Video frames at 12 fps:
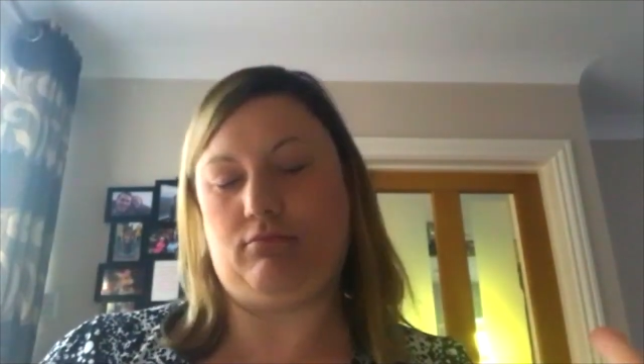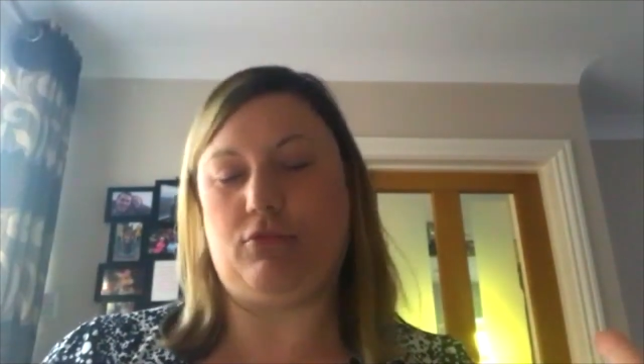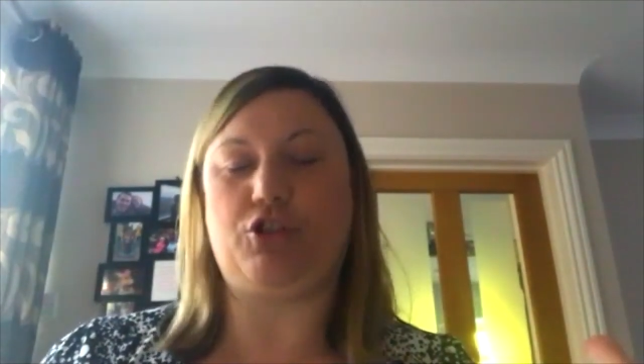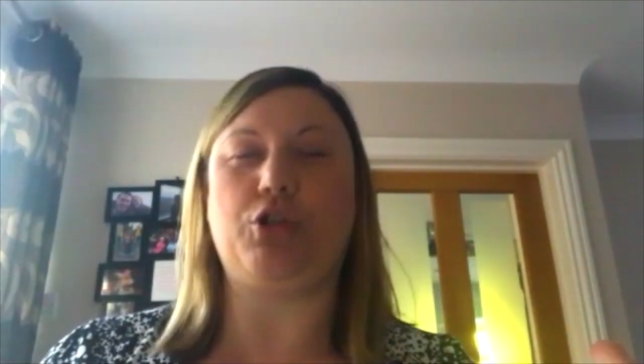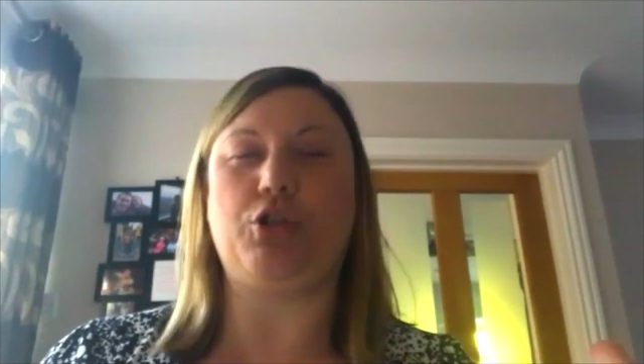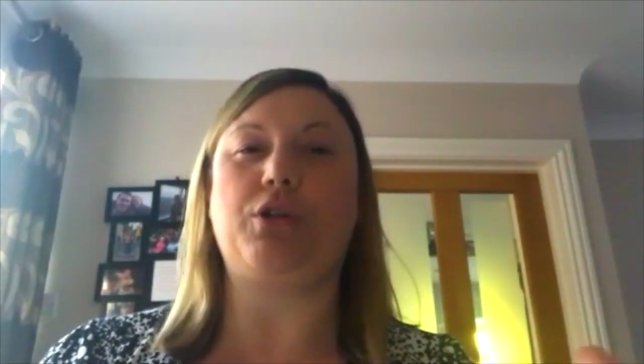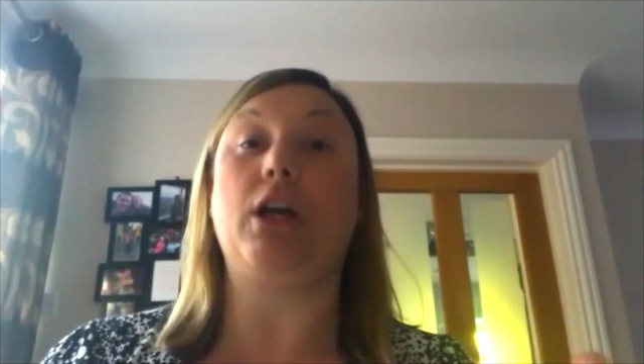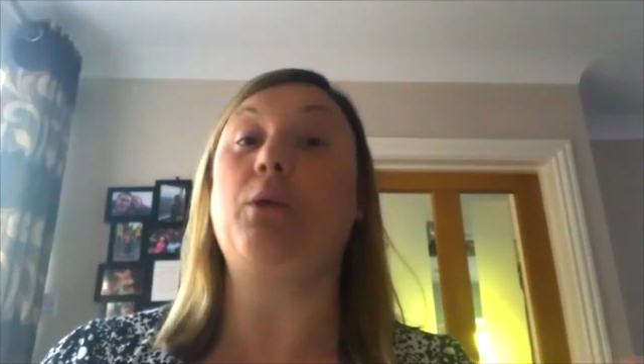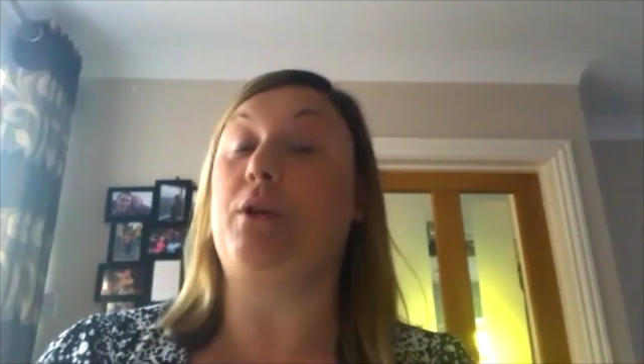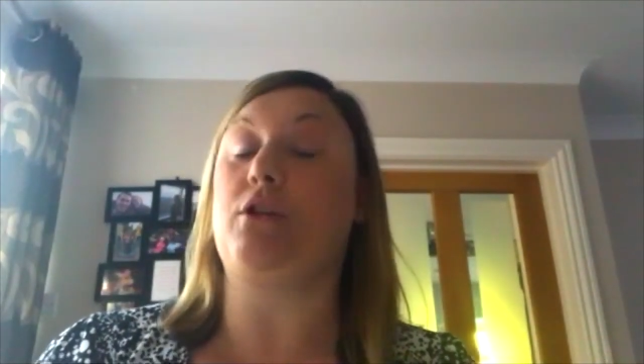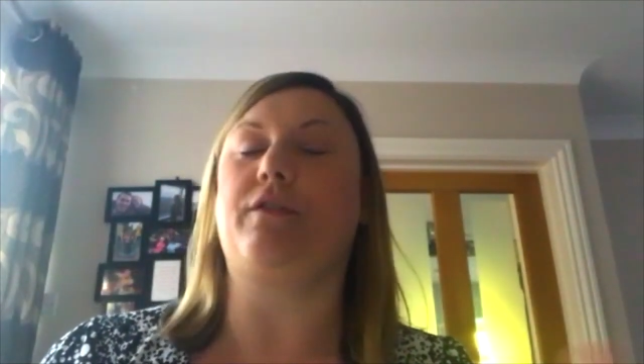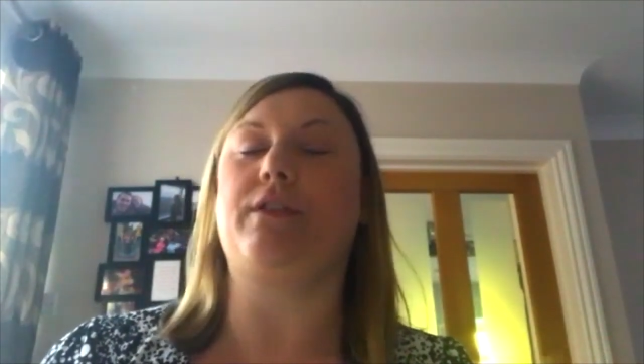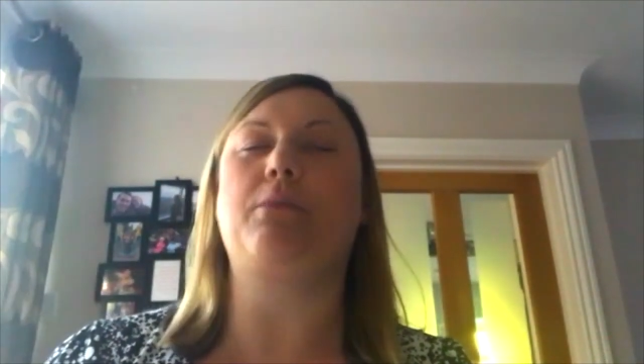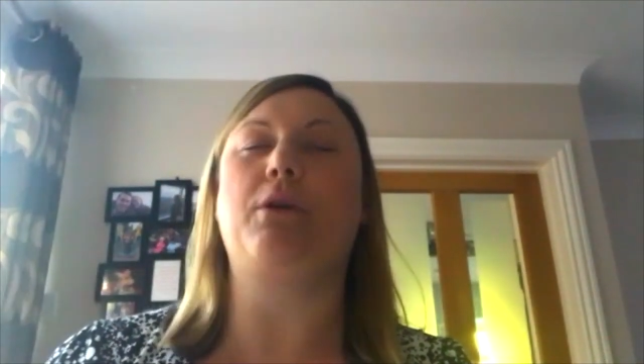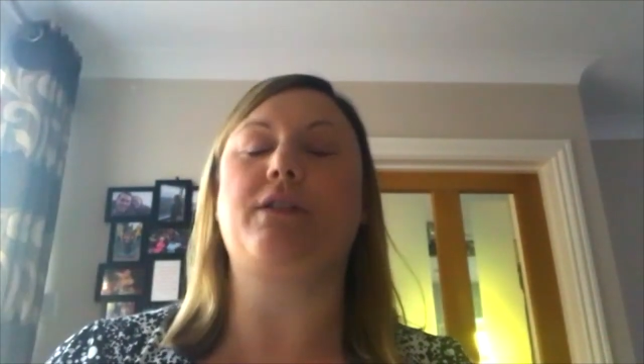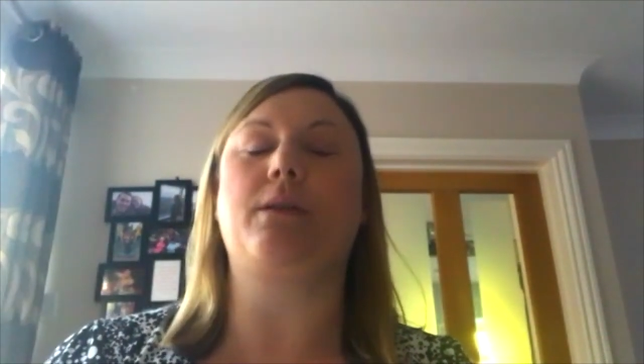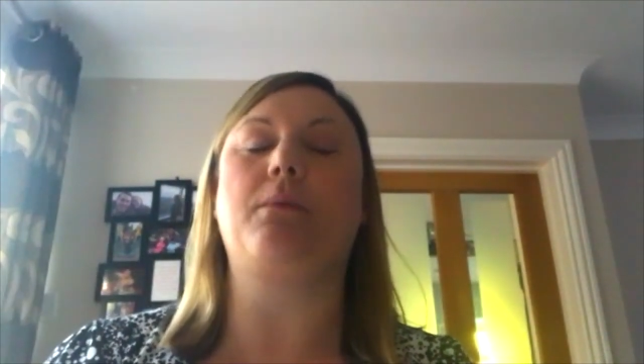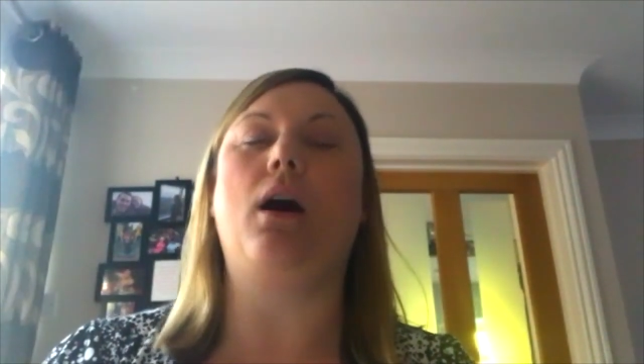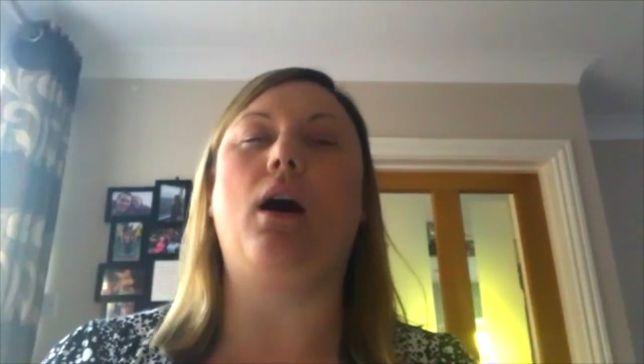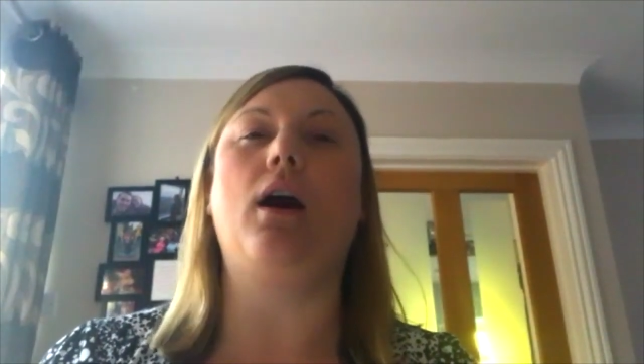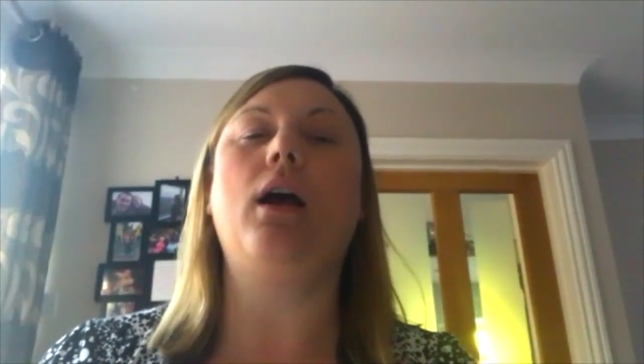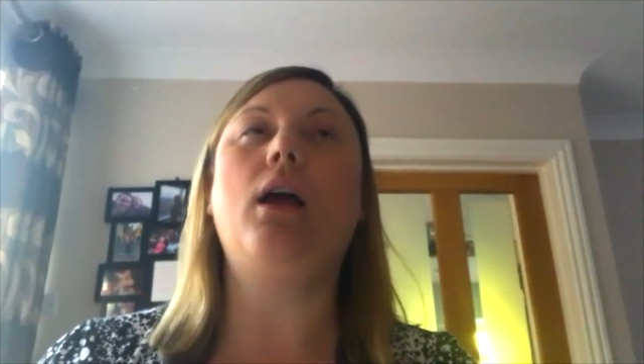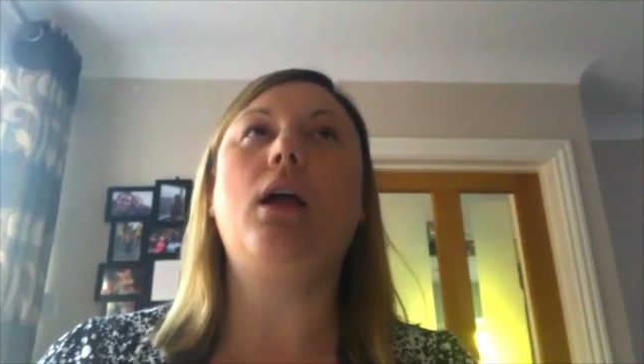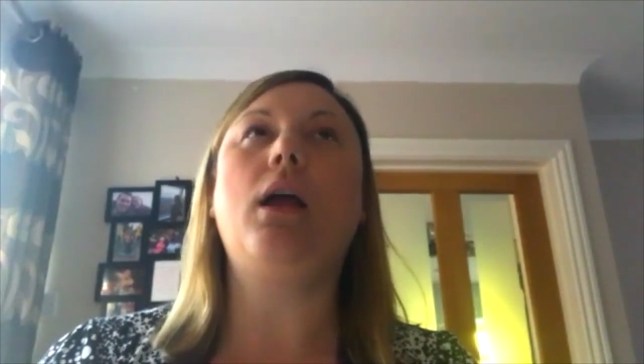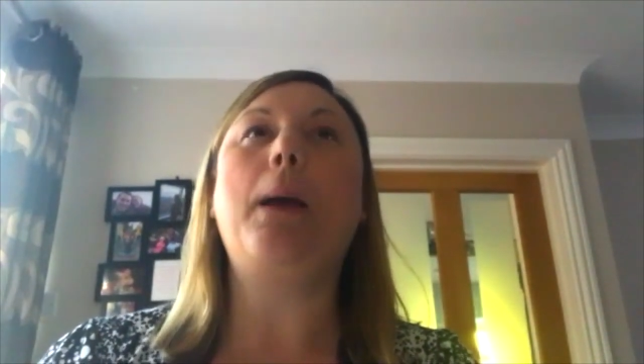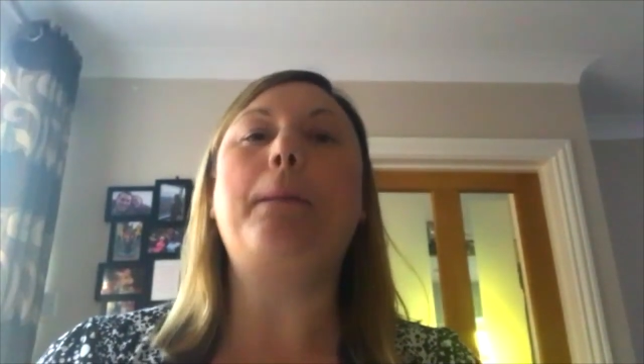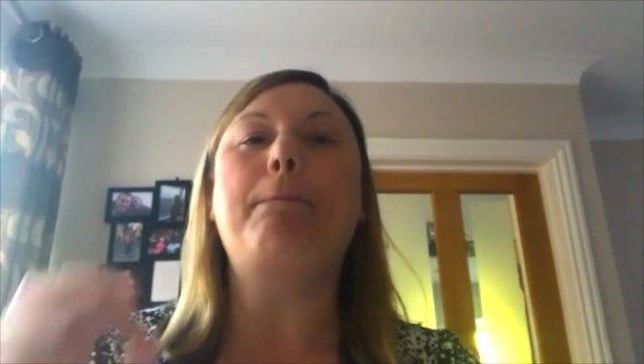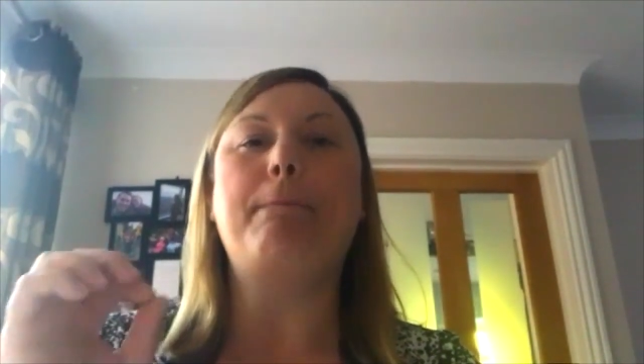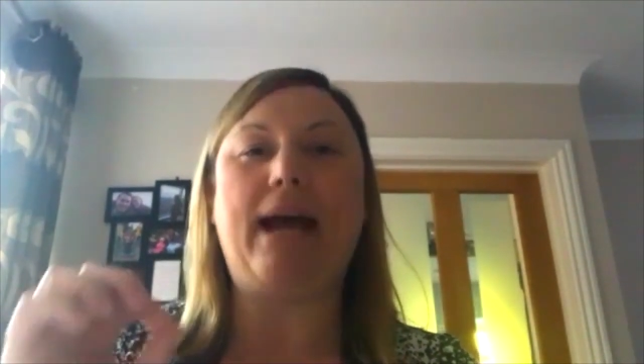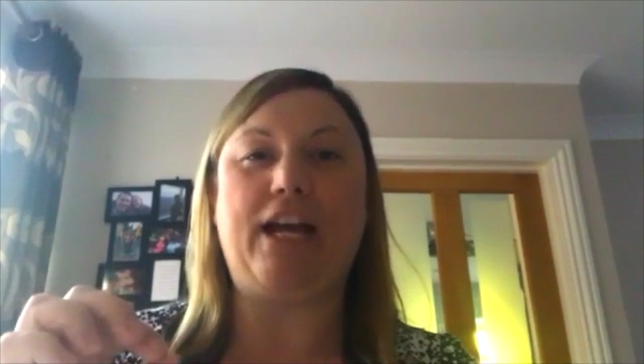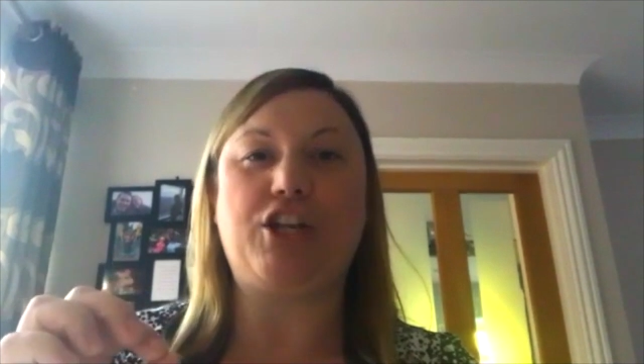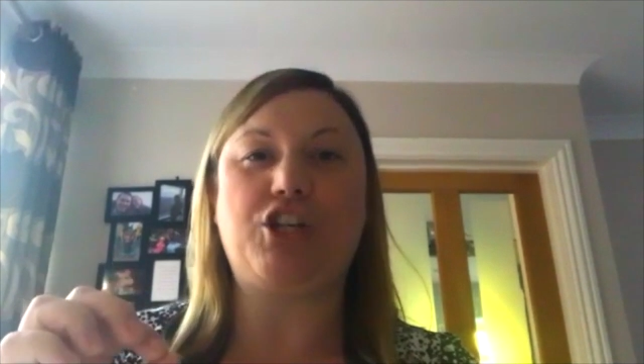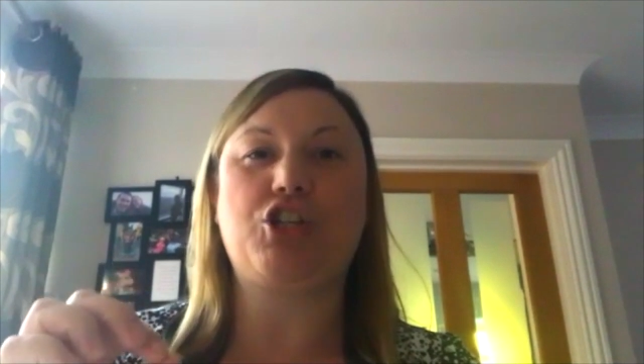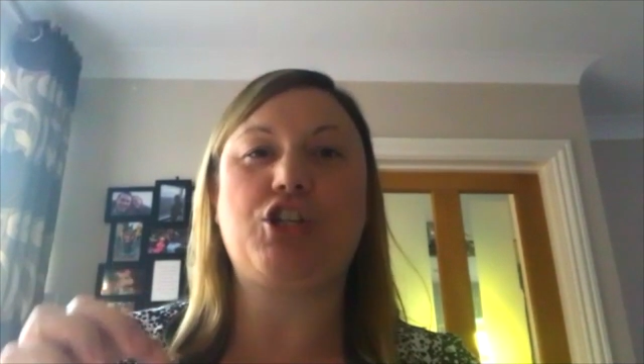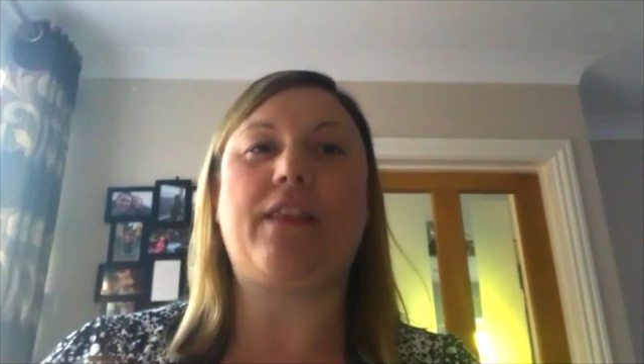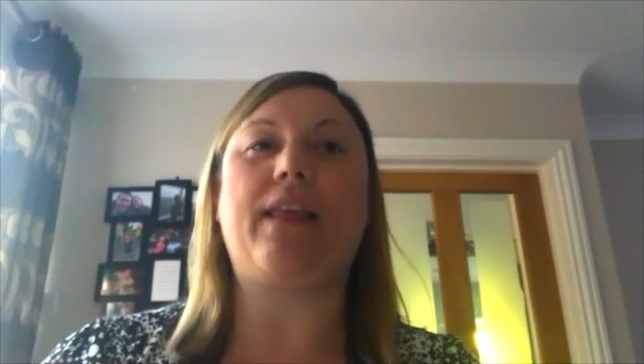studio, which obviously most of them are, match.